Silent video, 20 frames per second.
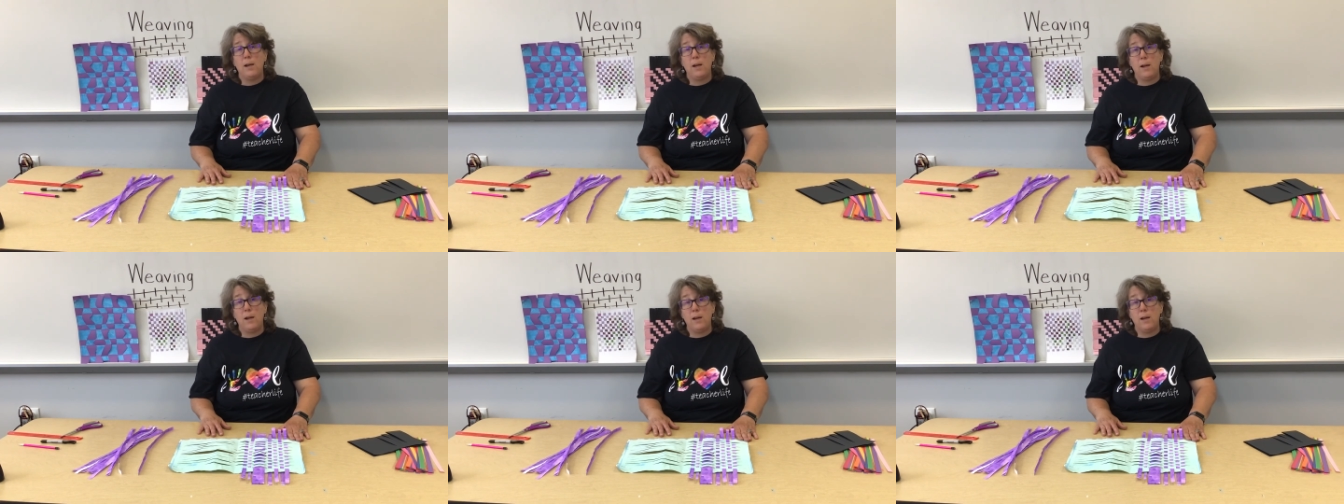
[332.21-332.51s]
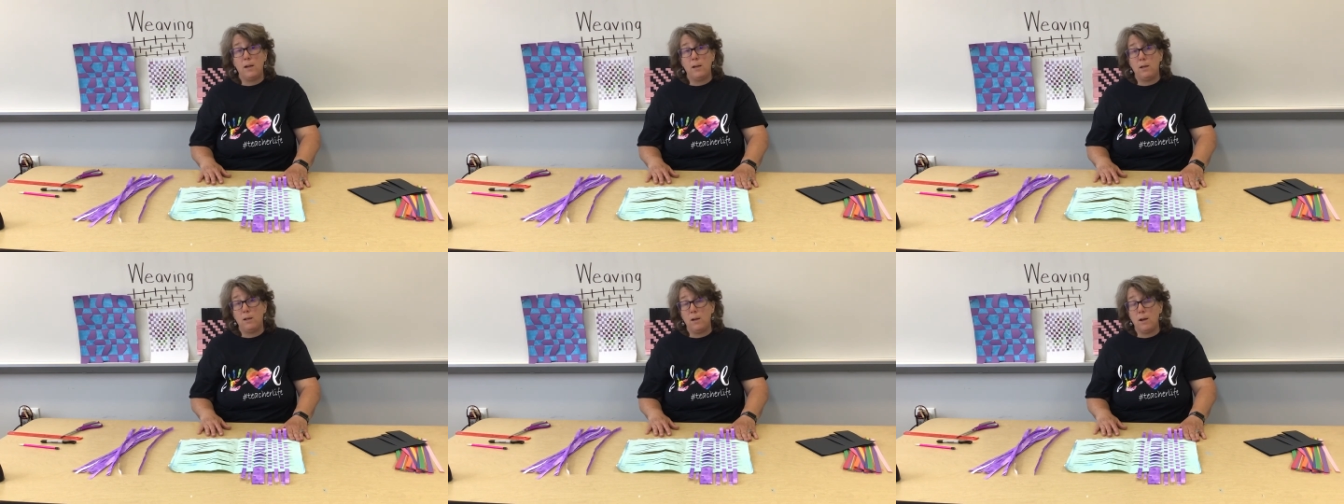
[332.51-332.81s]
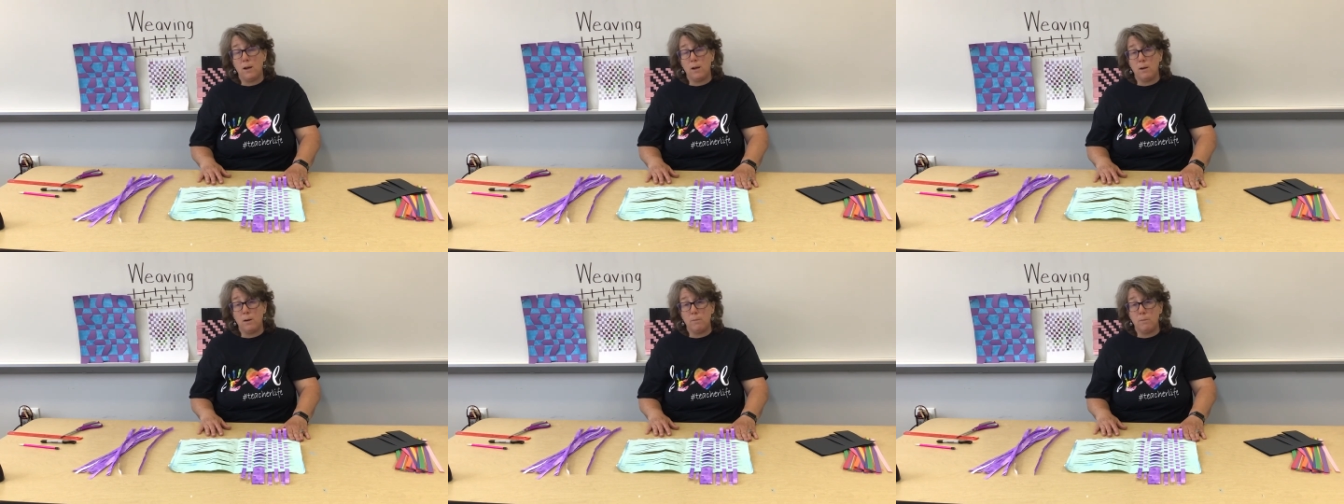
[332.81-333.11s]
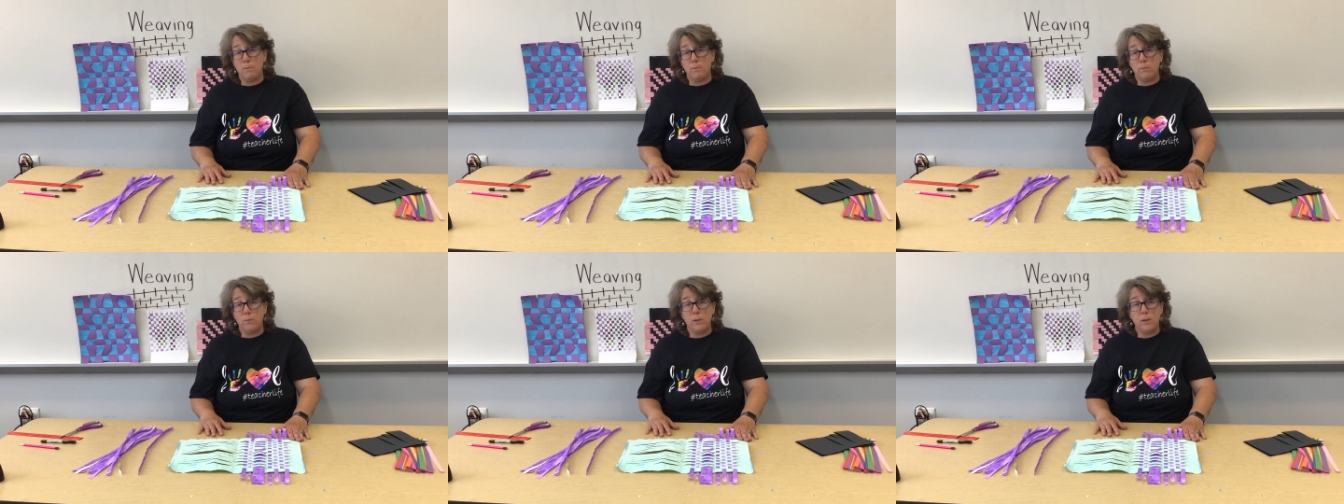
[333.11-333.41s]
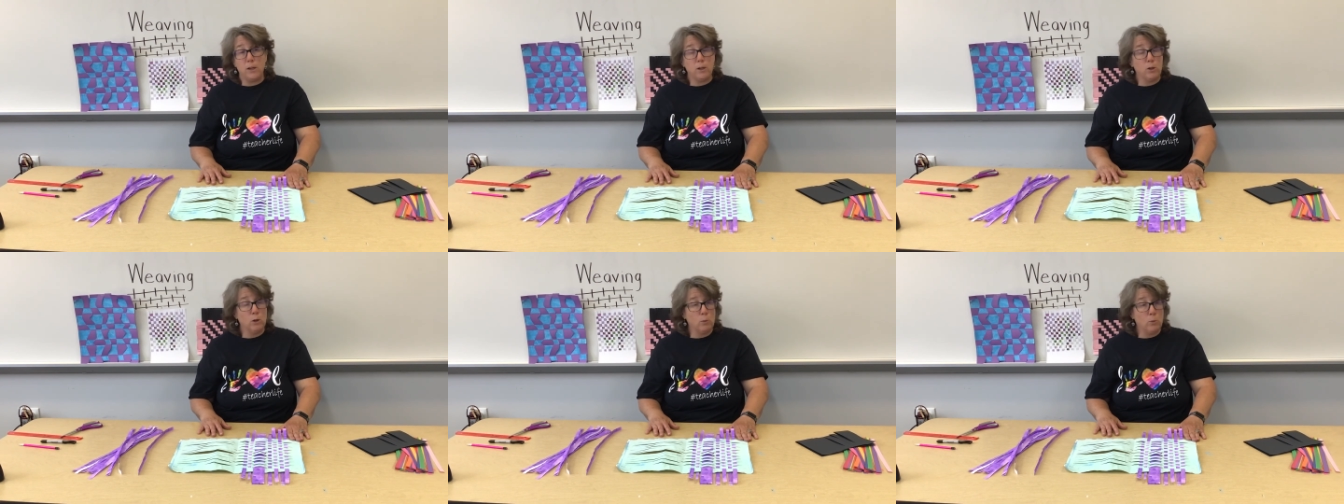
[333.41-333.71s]
and
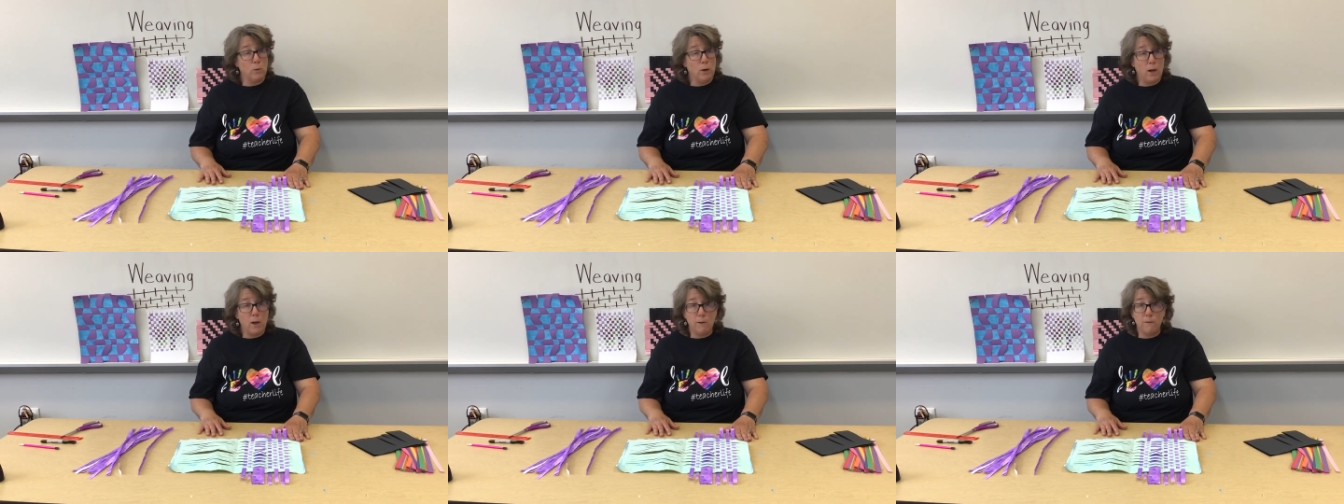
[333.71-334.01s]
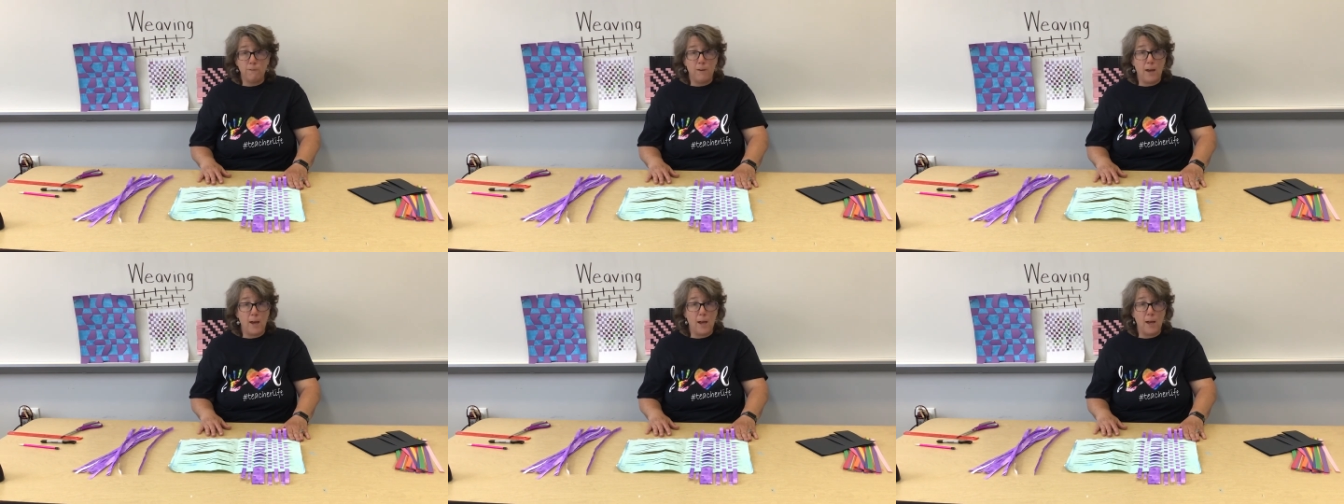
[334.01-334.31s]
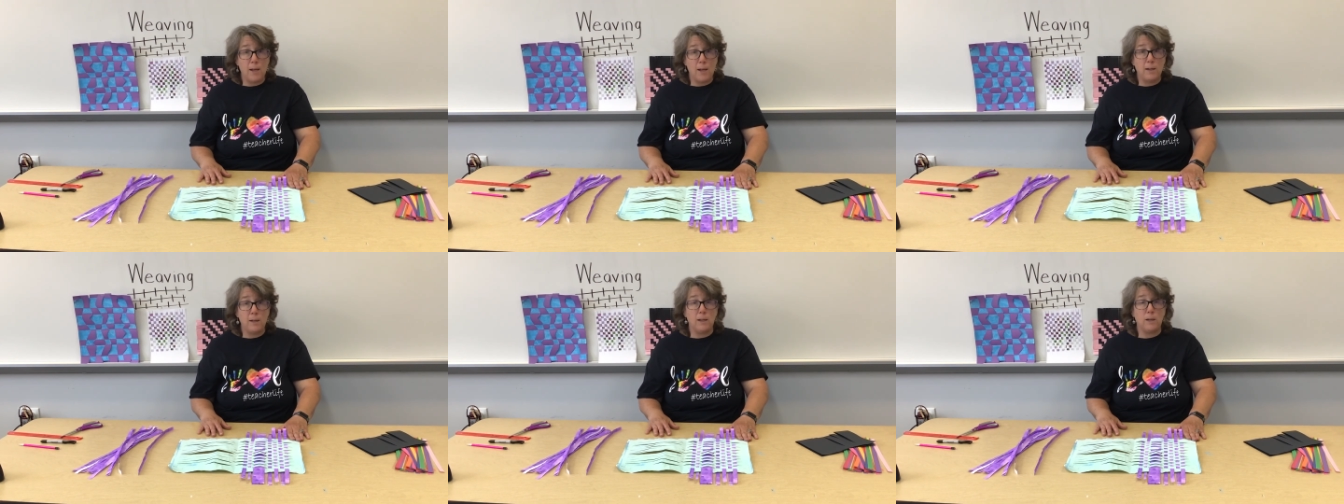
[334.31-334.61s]
that you're well fed